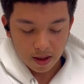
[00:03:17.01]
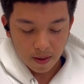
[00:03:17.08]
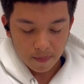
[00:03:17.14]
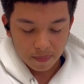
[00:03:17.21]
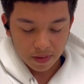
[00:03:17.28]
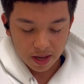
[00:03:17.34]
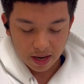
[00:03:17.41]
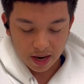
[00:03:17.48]

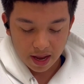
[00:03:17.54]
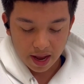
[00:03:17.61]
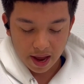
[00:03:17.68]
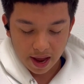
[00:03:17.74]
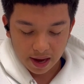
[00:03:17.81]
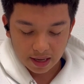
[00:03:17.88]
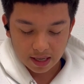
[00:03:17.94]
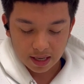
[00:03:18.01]
DNA
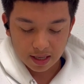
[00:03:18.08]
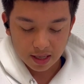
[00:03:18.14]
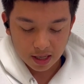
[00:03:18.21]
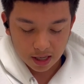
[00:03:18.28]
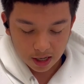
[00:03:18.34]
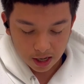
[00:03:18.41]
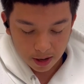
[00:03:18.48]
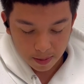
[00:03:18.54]
acts as the
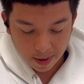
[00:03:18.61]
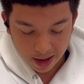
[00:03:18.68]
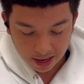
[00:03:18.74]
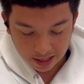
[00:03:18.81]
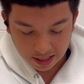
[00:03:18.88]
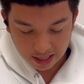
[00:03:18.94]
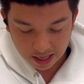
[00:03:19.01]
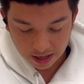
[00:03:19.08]
command
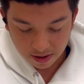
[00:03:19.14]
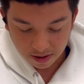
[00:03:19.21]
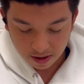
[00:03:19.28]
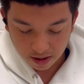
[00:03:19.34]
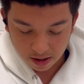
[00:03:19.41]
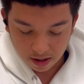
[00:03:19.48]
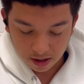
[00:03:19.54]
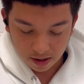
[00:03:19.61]
center
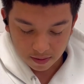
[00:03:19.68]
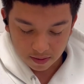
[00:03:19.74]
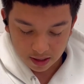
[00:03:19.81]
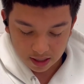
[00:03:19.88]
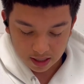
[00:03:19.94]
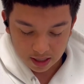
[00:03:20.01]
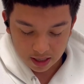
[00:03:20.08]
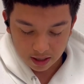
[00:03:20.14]
of the
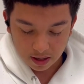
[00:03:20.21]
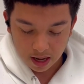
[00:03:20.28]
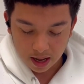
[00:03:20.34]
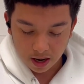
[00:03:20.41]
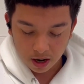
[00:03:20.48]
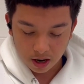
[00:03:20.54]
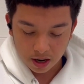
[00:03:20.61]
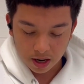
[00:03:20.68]
cell, and
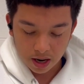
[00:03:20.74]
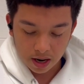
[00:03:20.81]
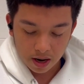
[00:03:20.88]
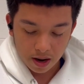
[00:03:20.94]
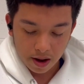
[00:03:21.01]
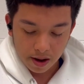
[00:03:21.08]
RNA